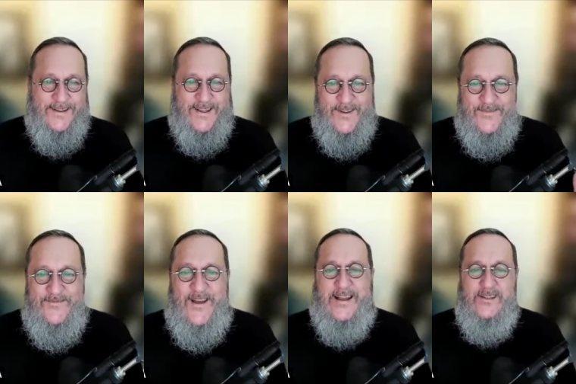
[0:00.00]
and the
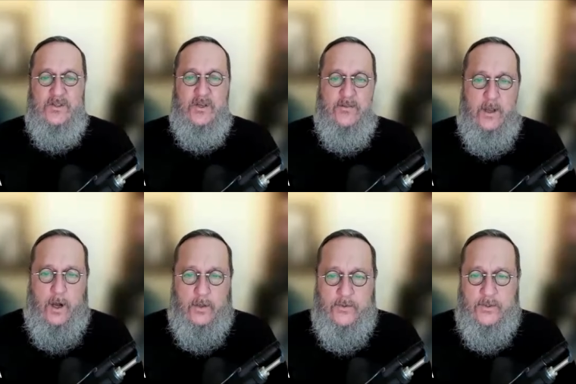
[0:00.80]
fats of the
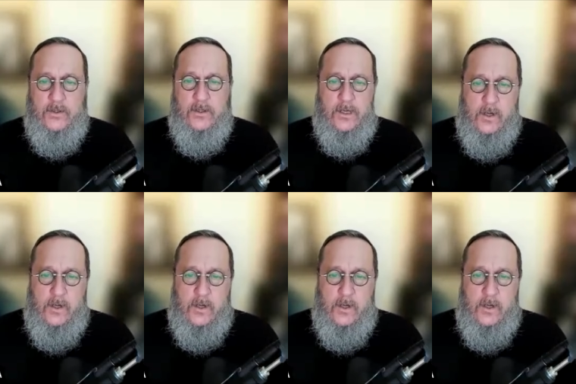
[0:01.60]
altar.